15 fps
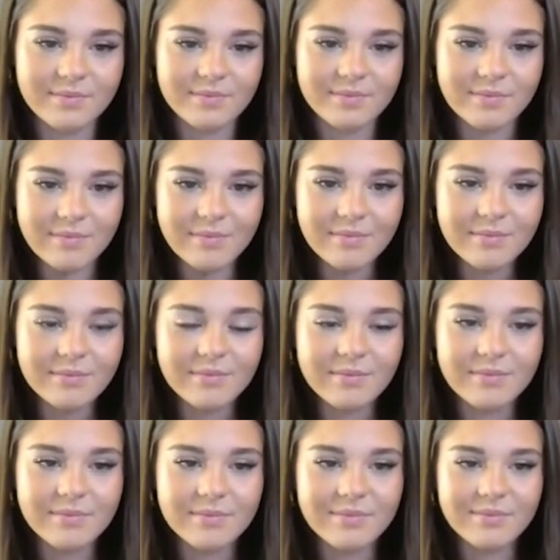
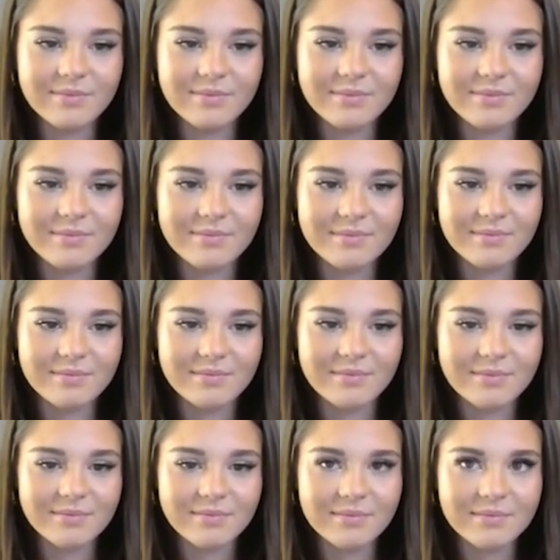
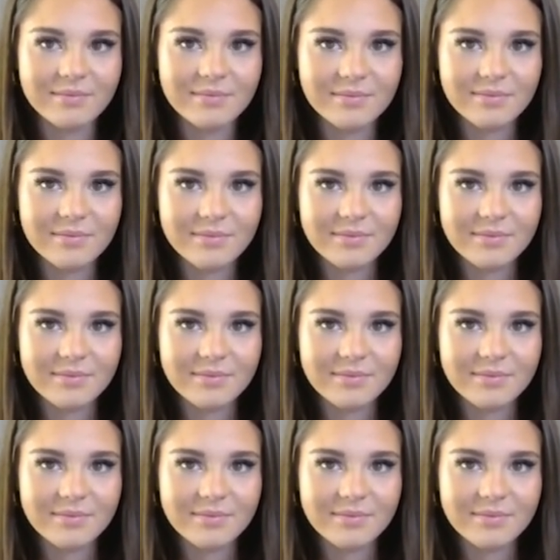No words are spoken by the person on screen.